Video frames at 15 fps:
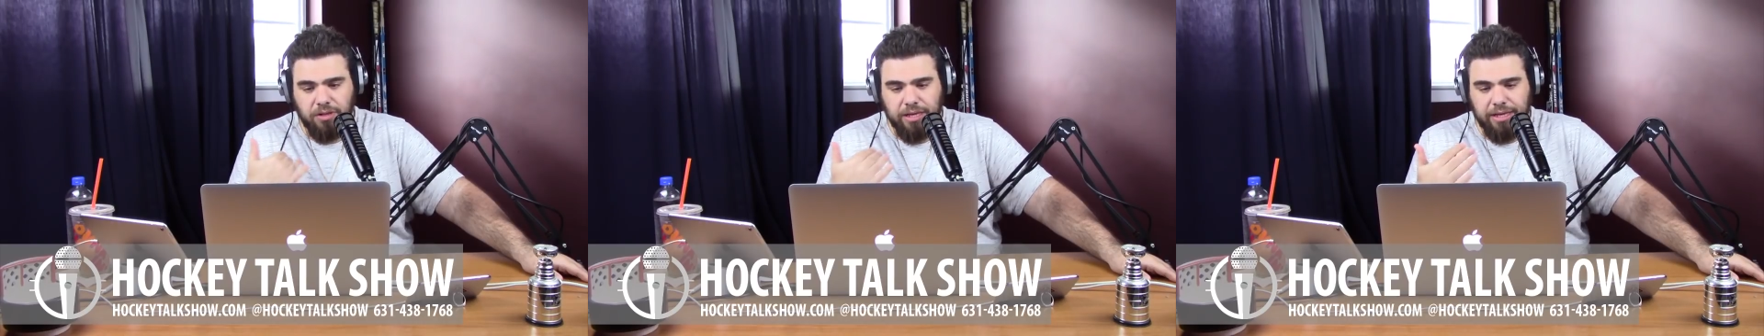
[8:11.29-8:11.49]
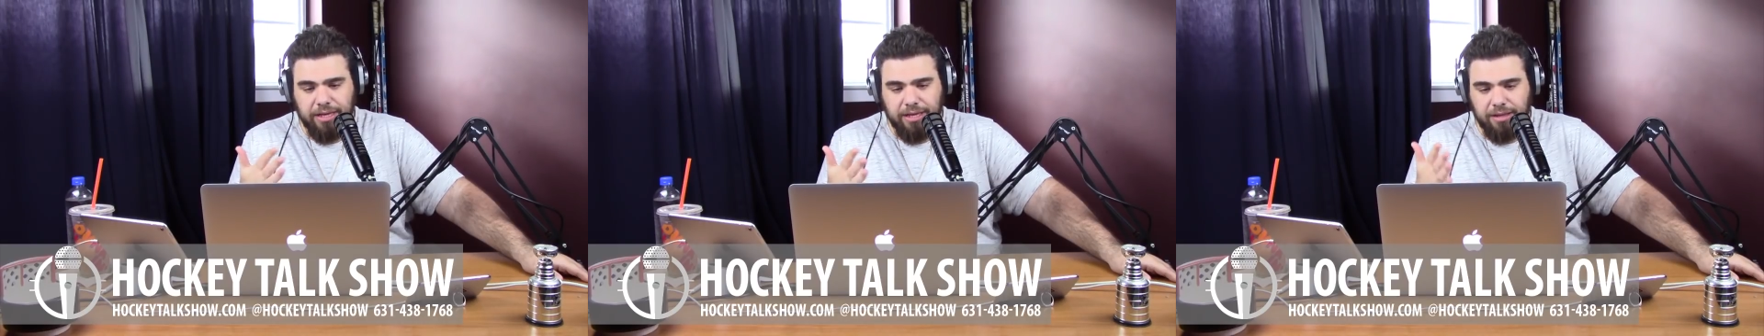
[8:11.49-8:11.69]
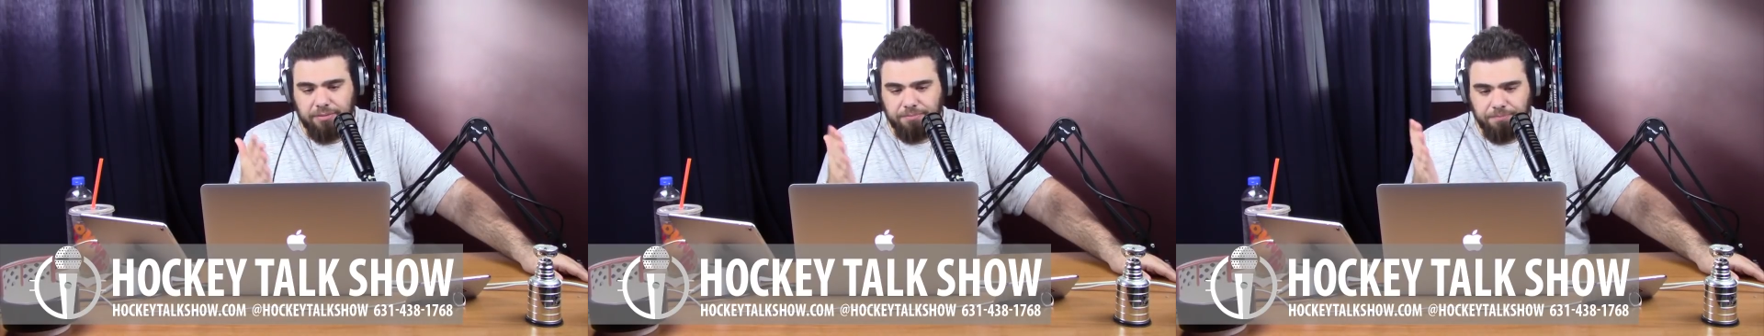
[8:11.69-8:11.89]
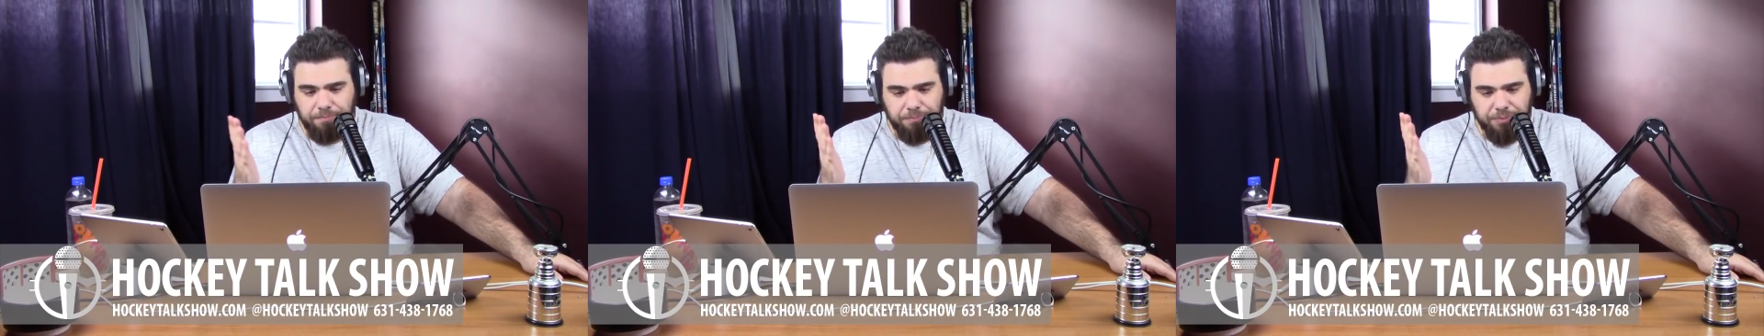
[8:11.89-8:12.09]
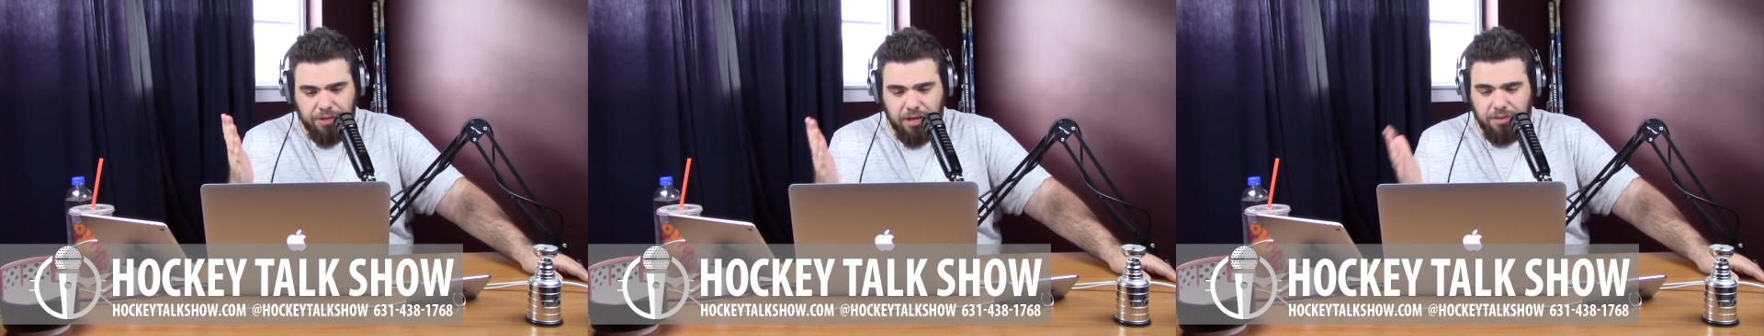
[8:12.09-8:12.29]
Again,
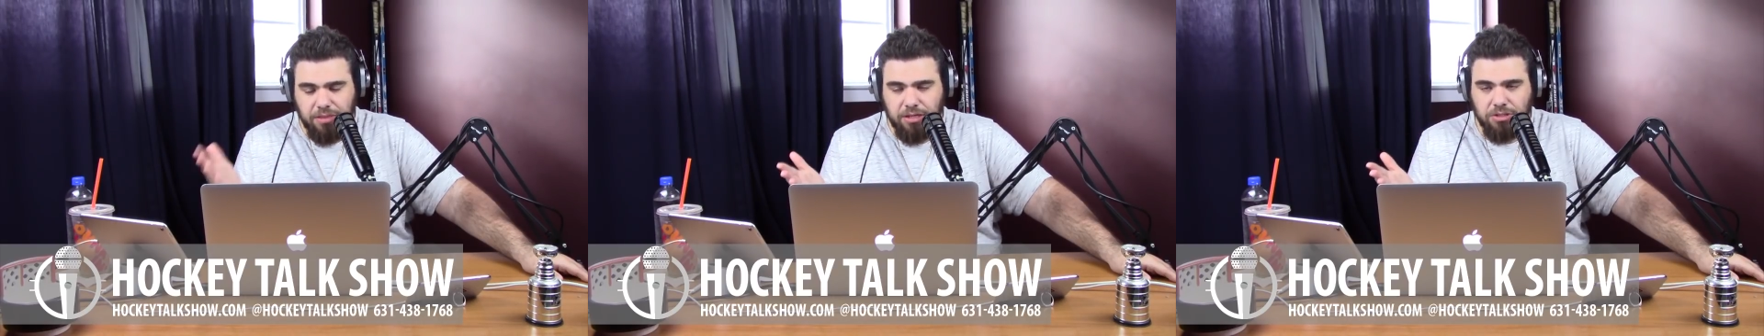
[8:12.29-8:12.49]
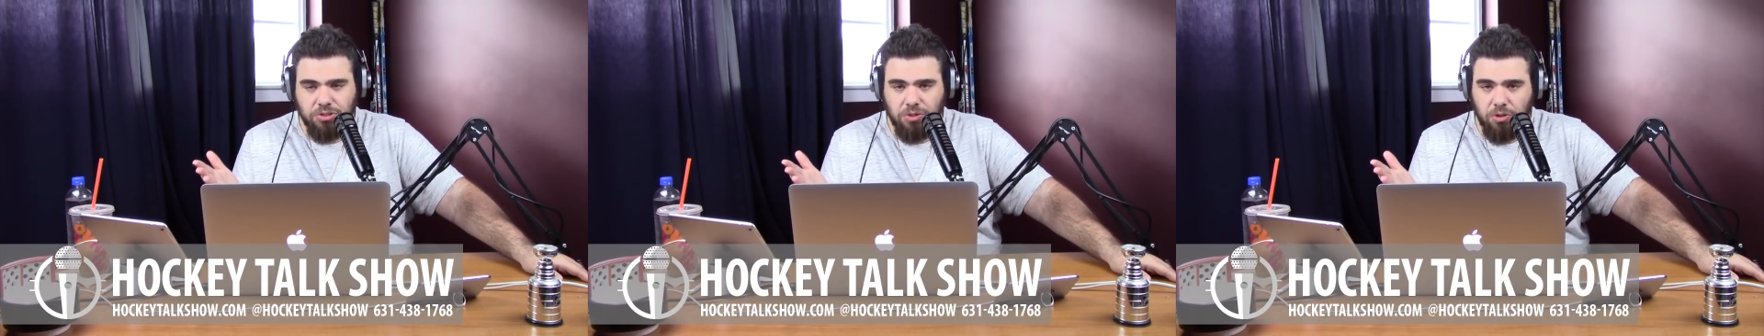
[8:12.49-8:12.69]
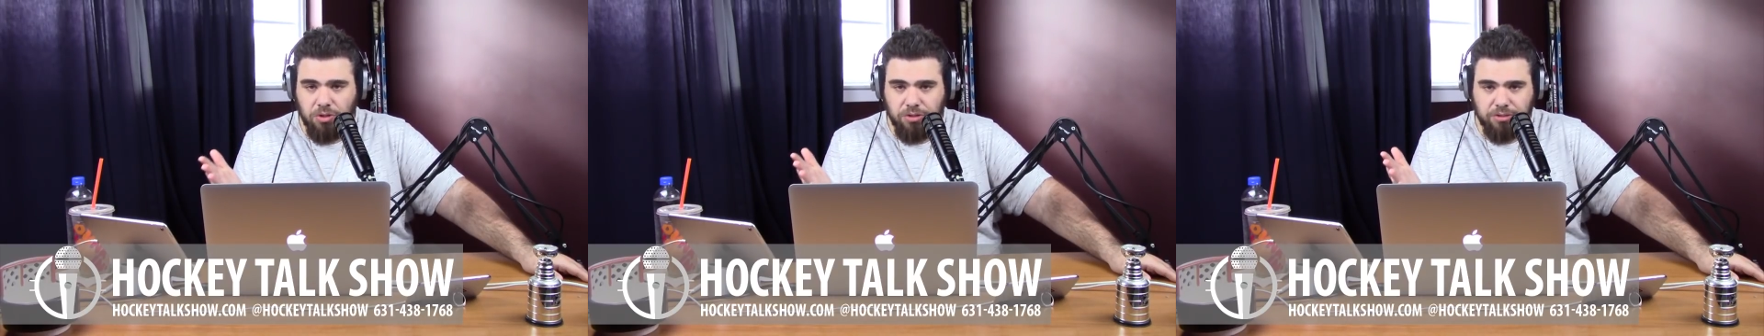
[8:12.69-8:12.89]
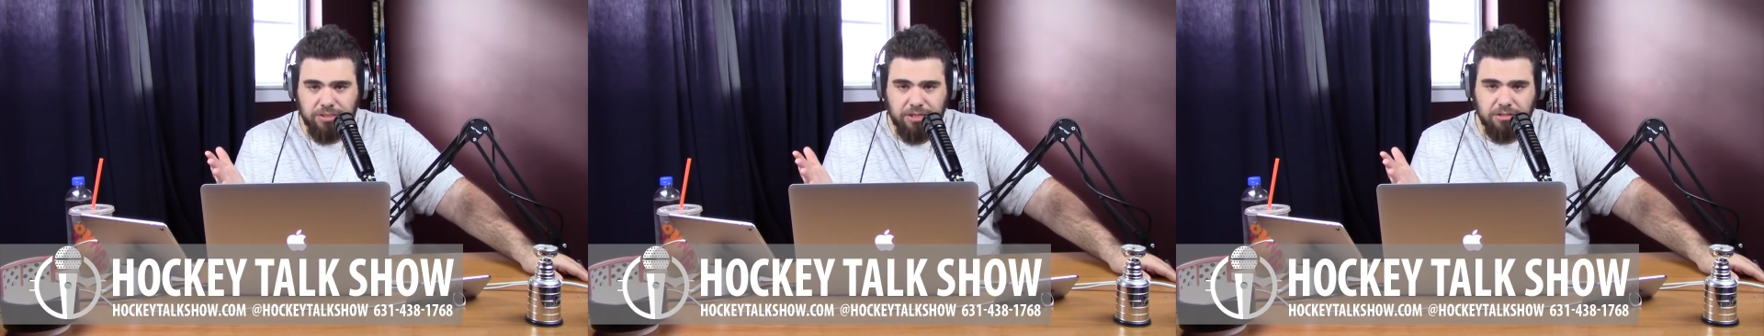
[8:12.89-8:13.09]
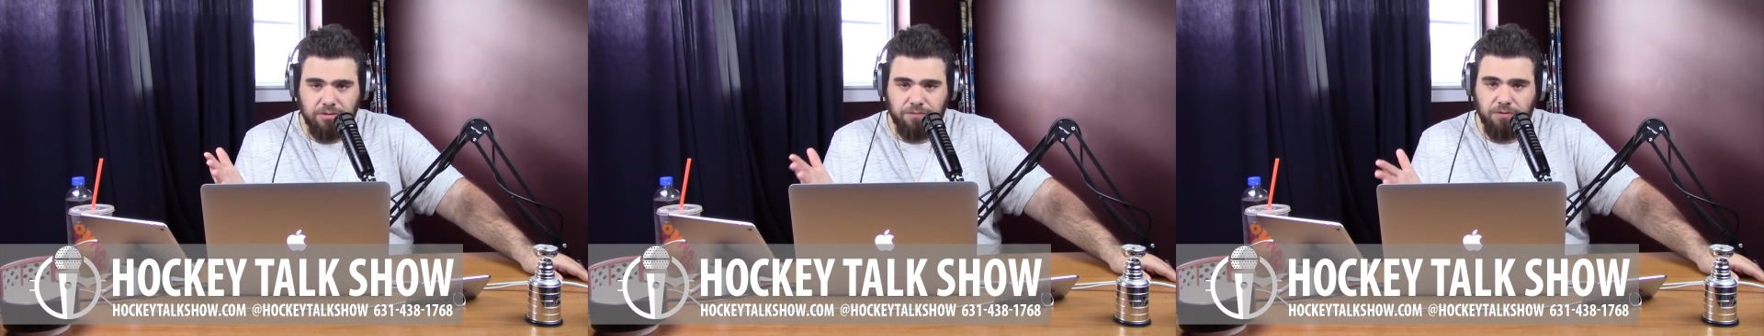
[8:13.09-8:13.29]
I think Joel goes
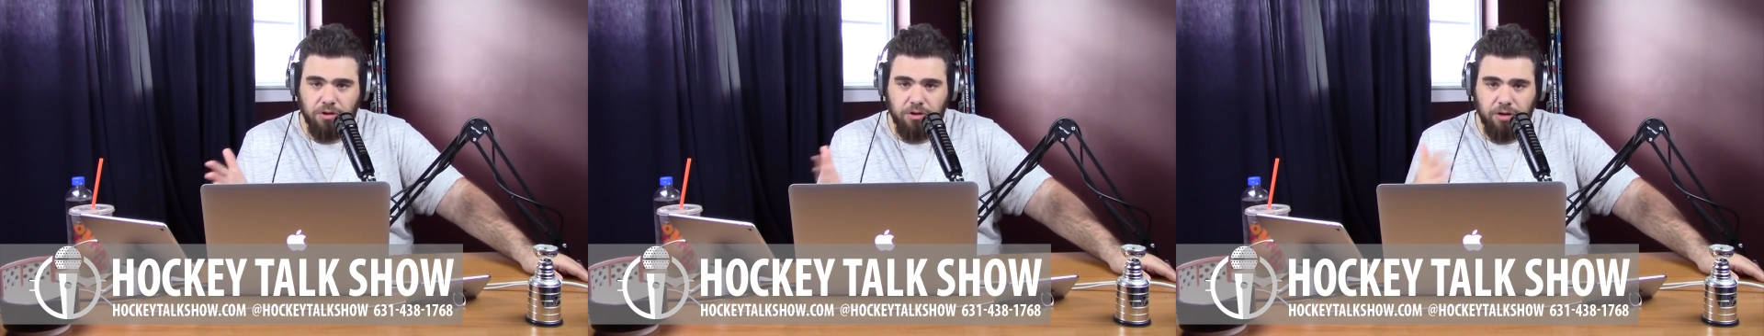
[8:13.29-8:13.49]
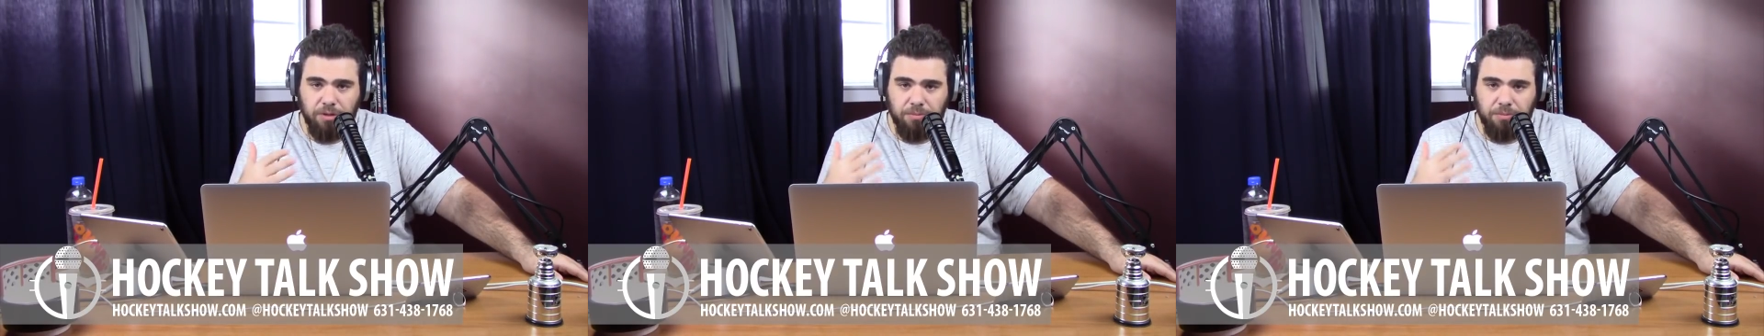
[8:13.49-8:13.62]
down to Florida